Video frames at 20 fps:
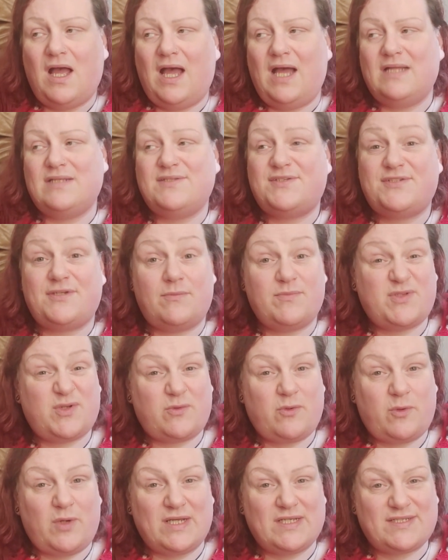and some
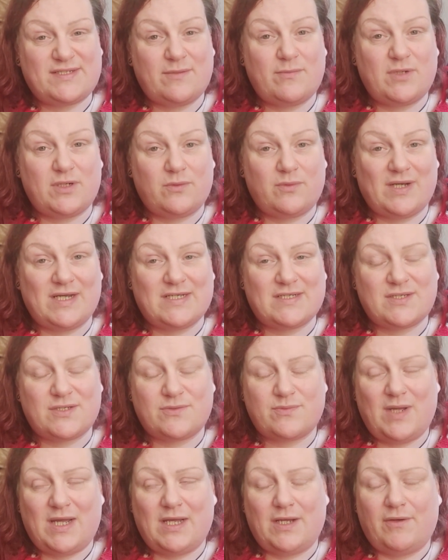quite similar ways
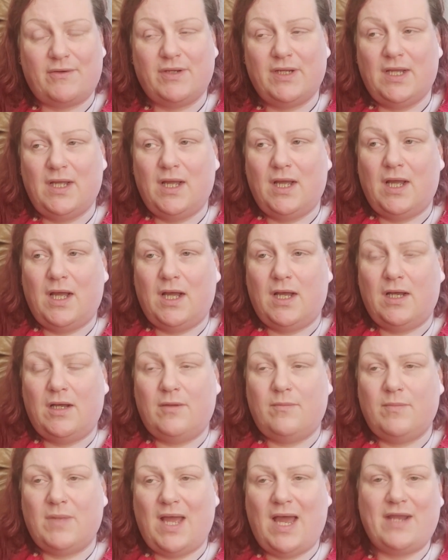as well.
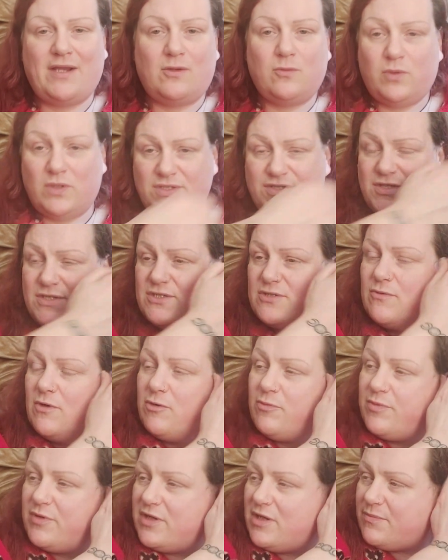And I wanted to
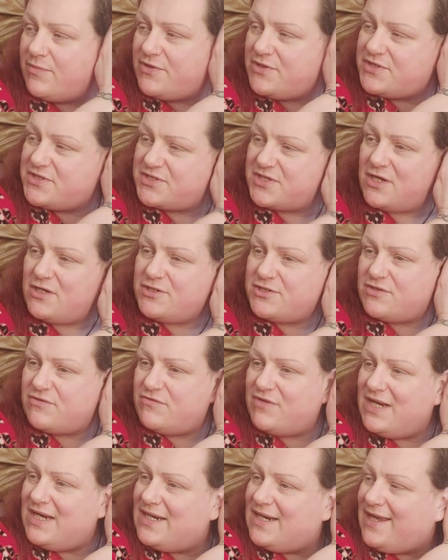open up the discussion
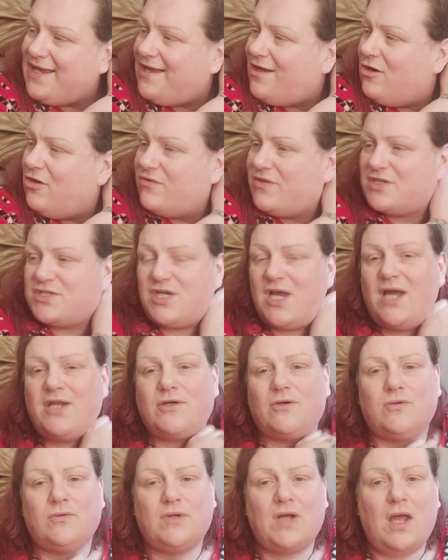really on the
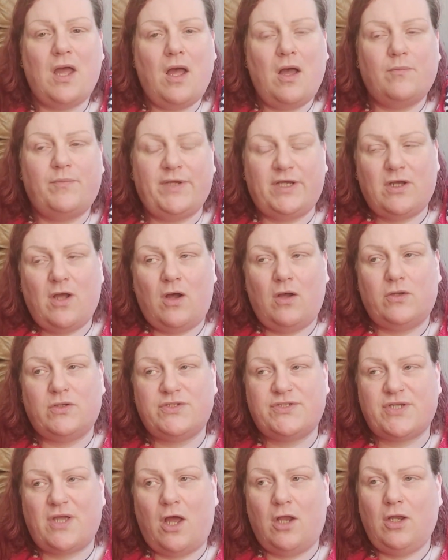channel,
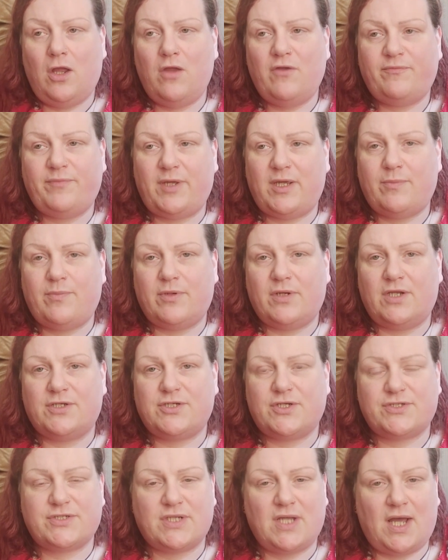because a lot of people are
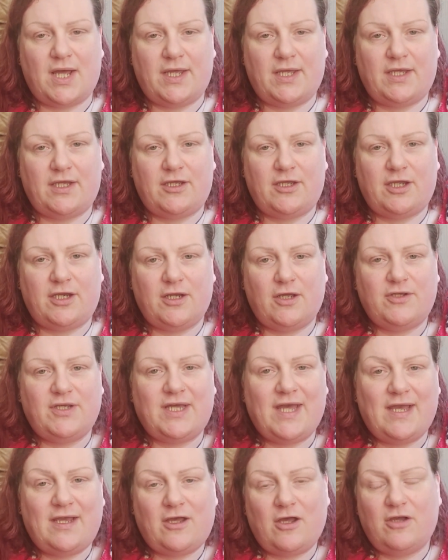just like, you know,
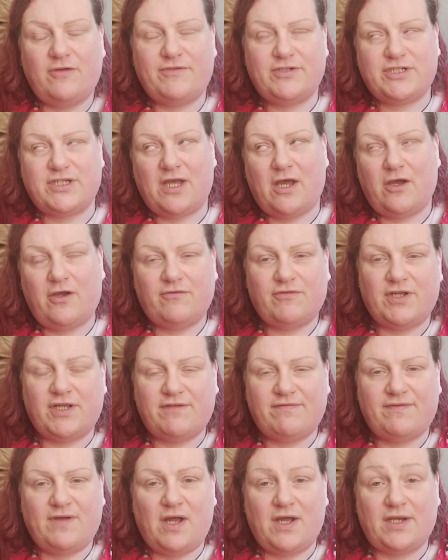you get COVID, you get over it,
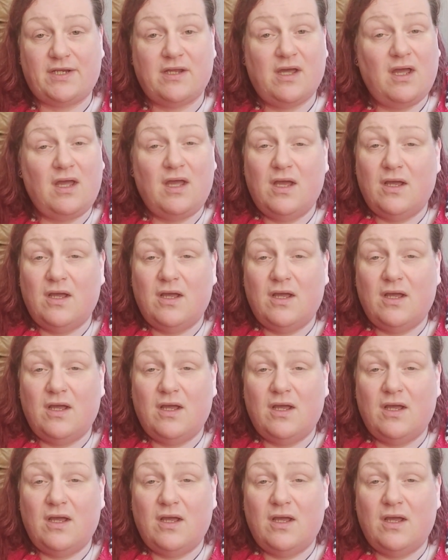you're fine.